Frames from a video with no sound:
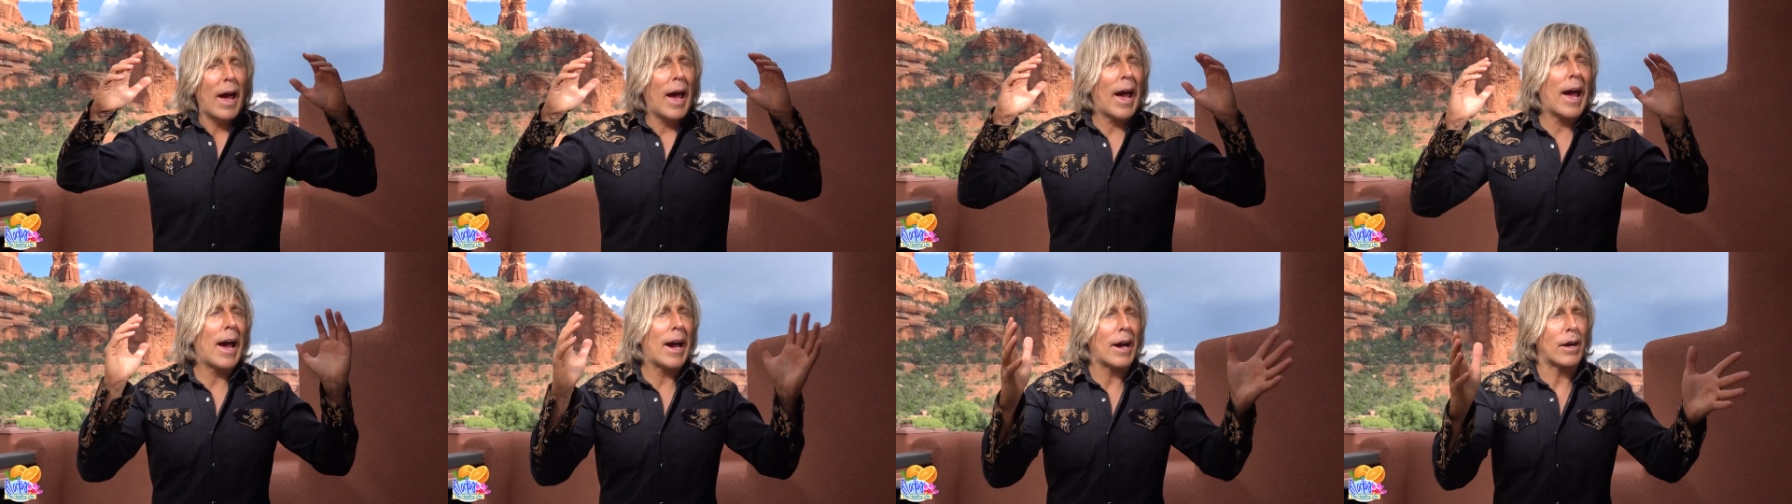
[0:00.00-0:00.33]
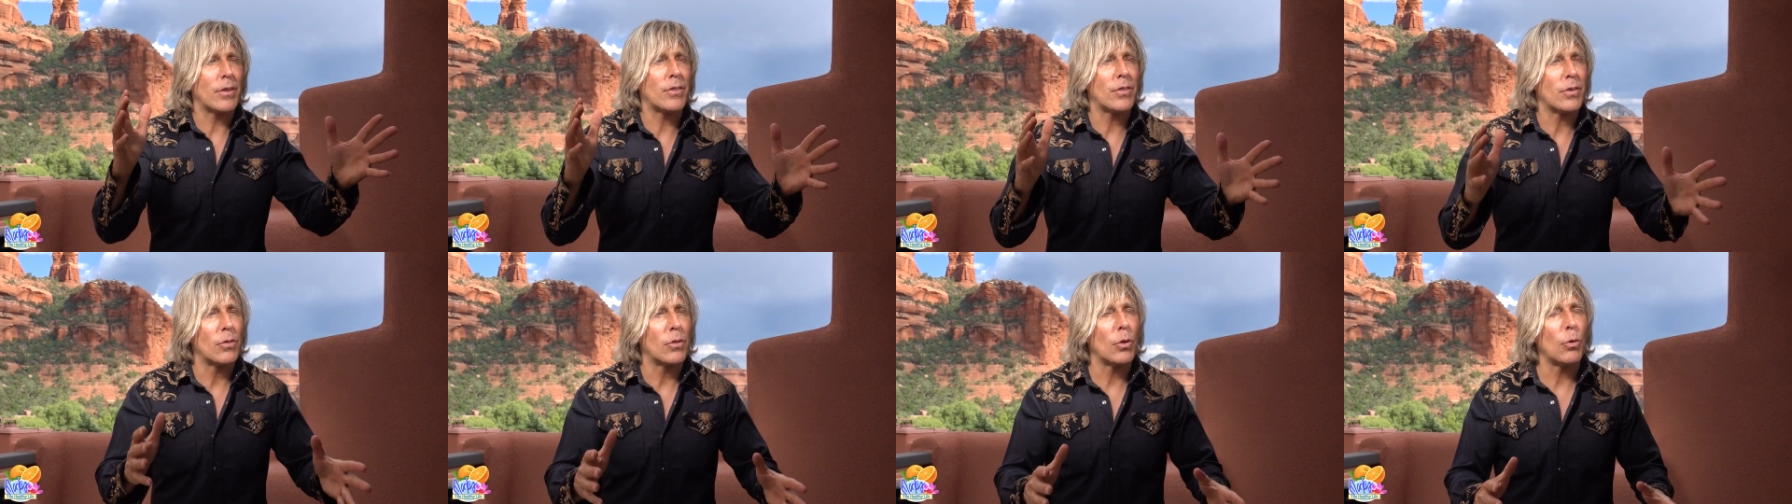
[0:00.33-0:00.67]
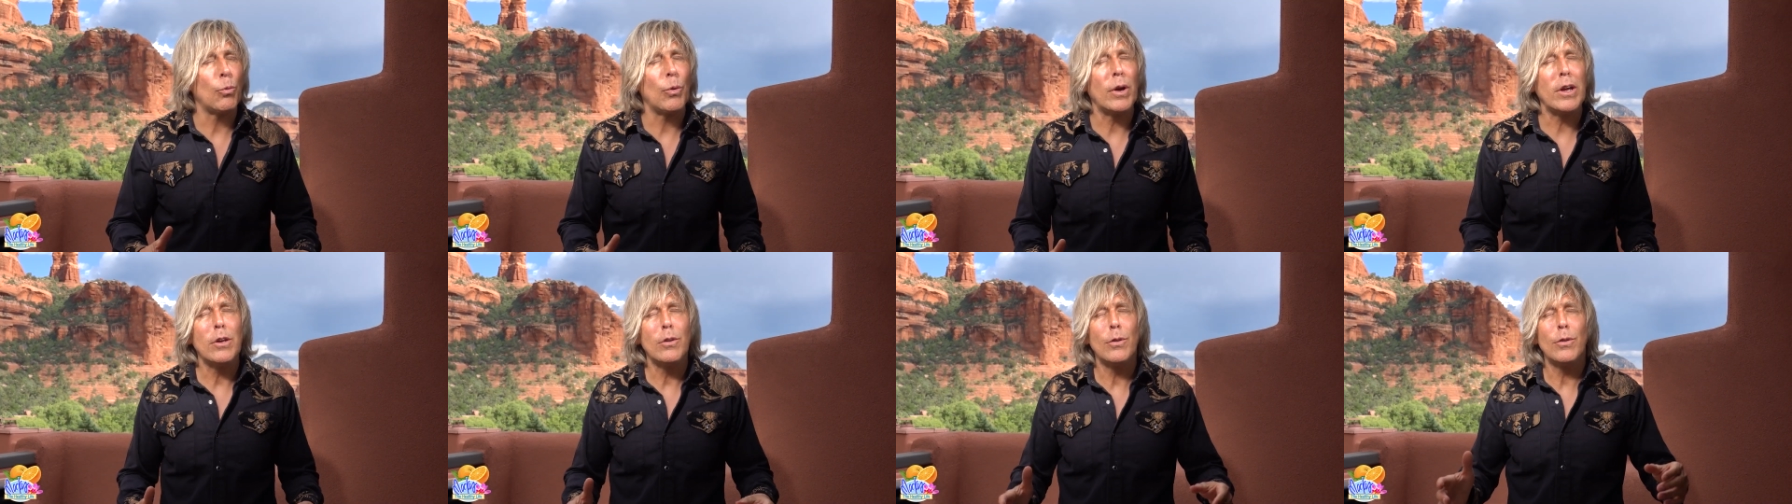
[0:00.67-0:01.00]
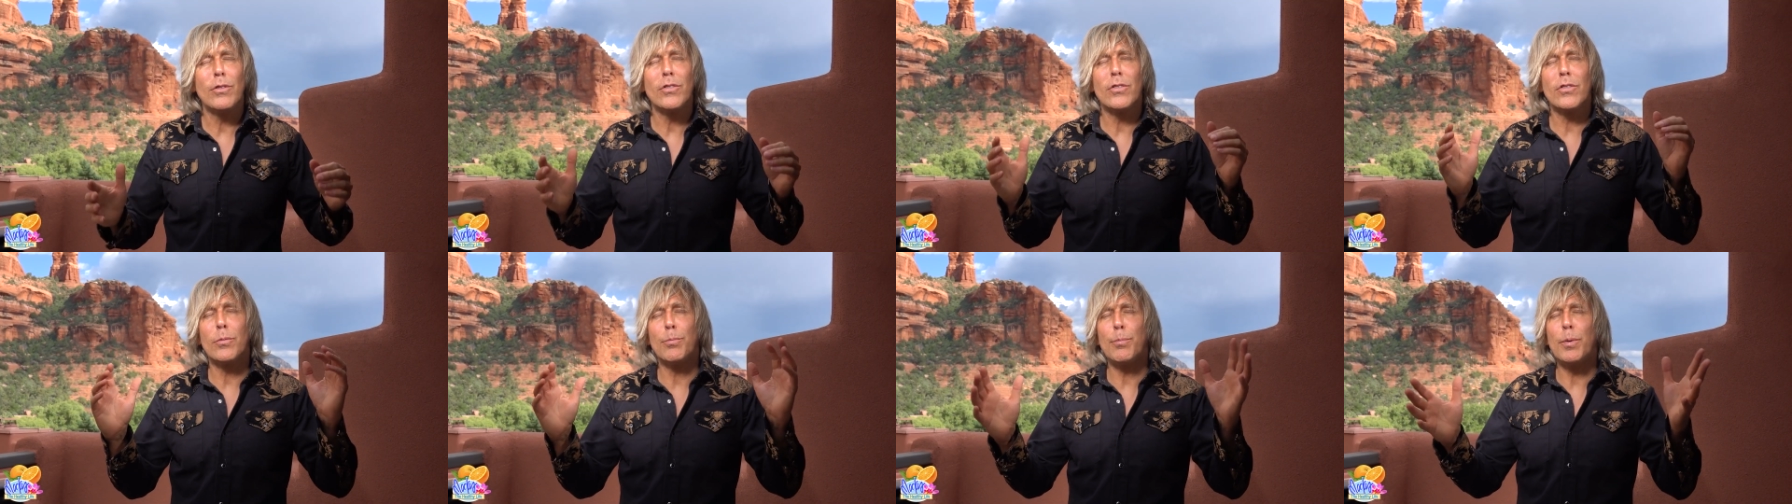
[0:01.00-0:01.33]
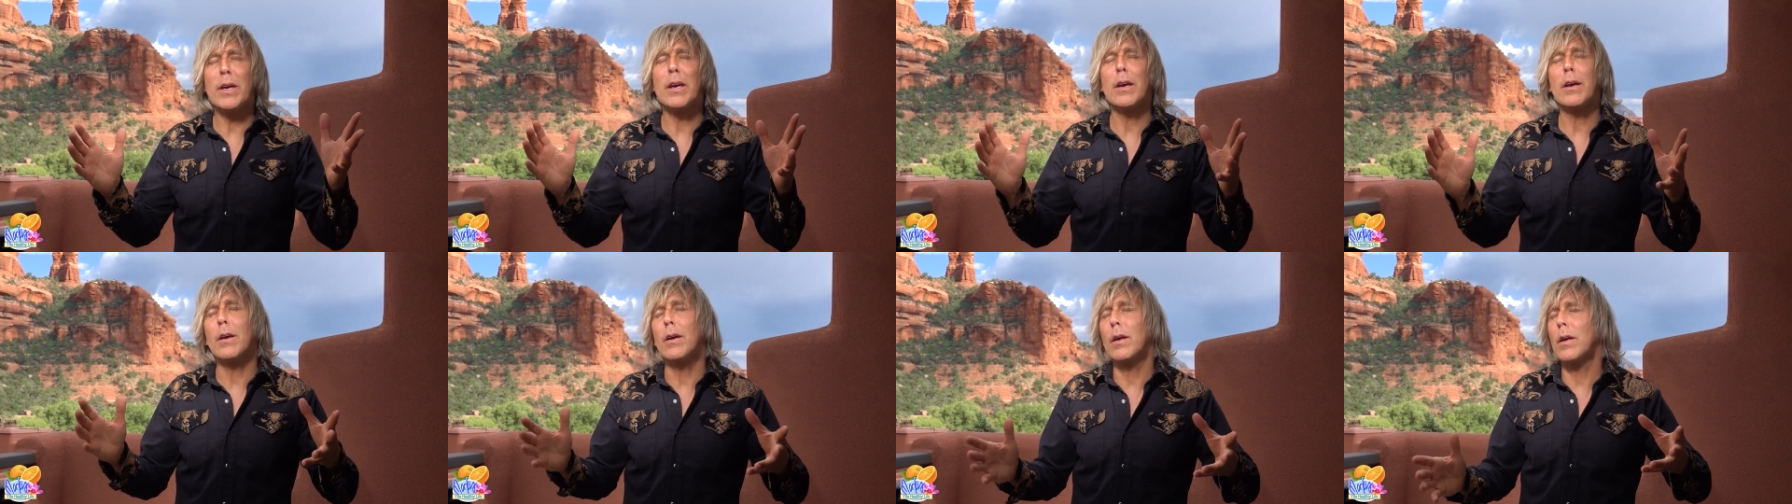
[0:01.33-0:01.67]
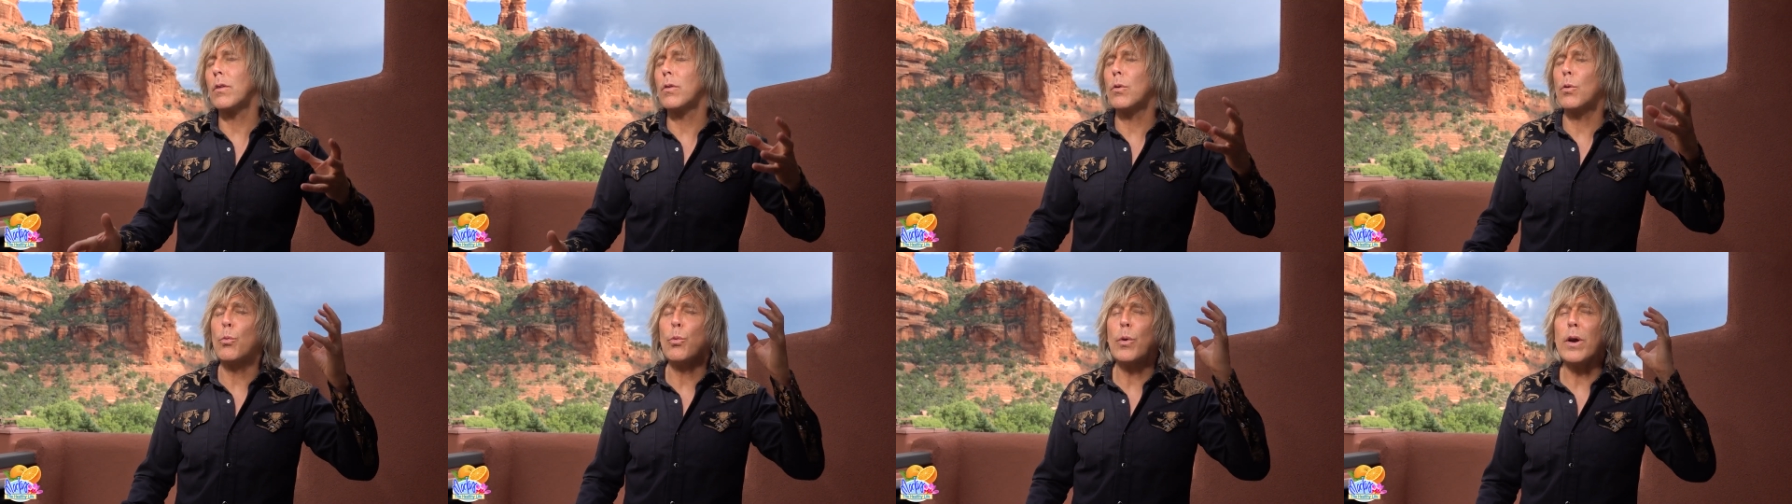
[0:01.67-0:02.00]
act, the way you speak,
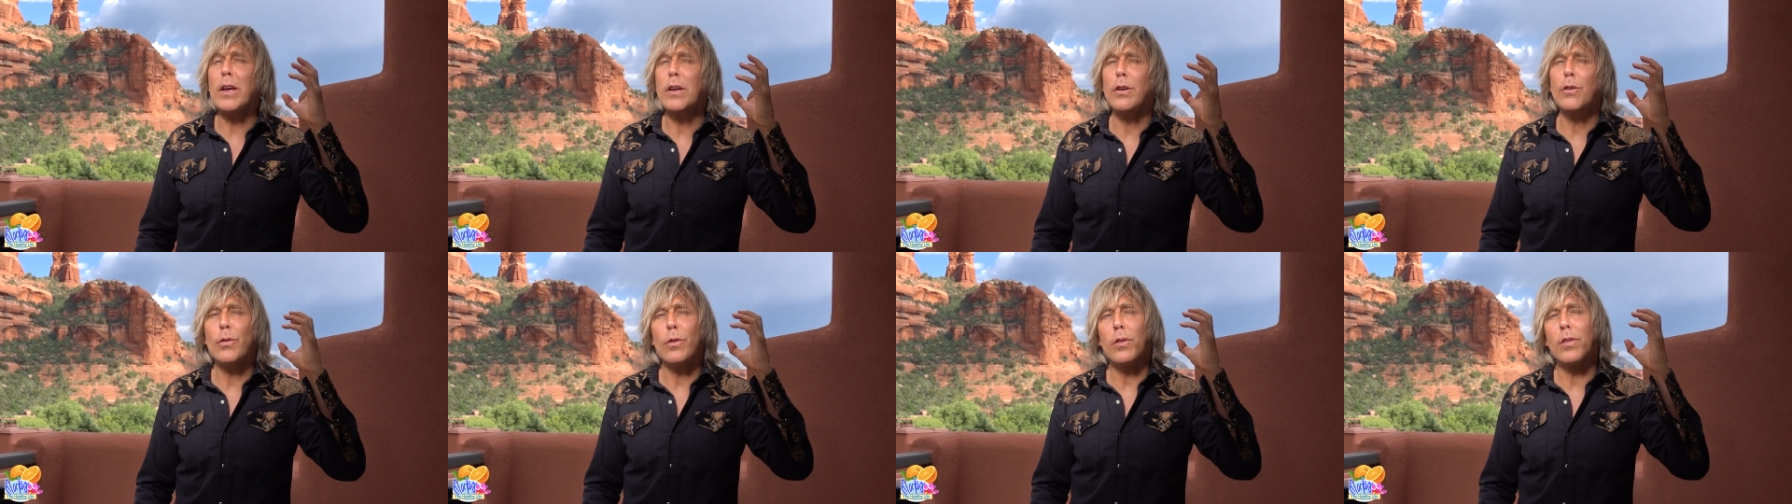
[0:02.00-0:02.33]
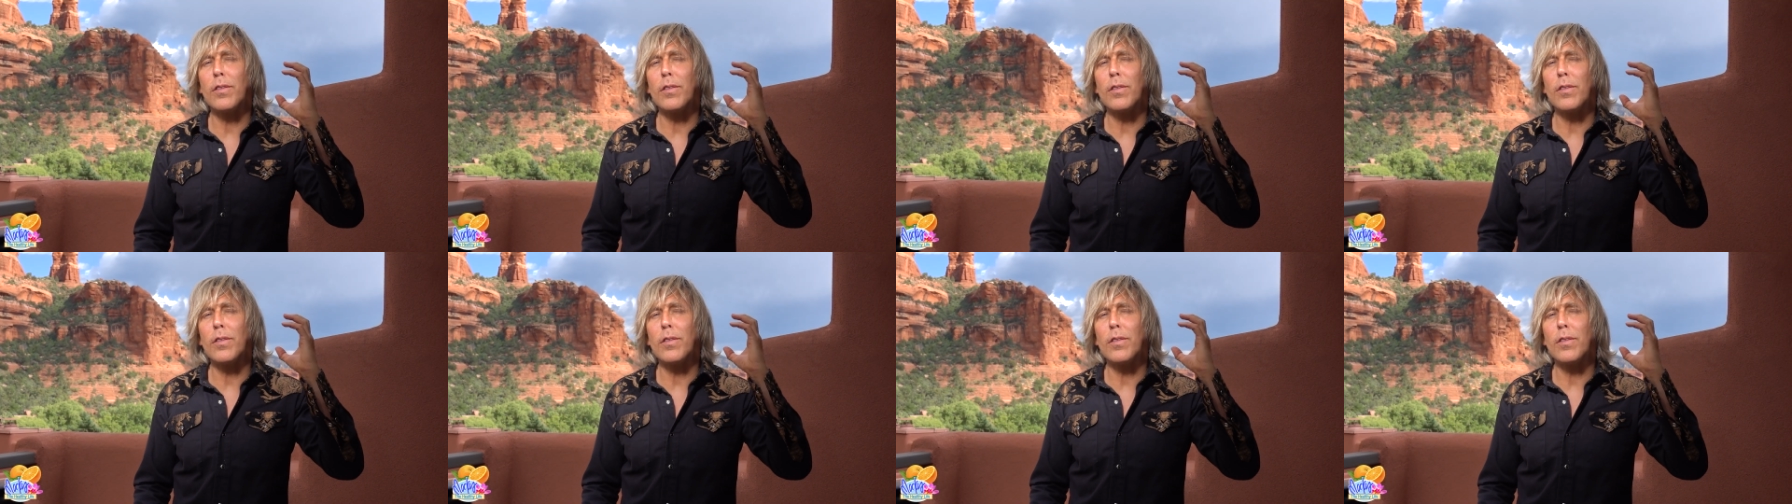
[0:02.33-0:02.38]
and the way you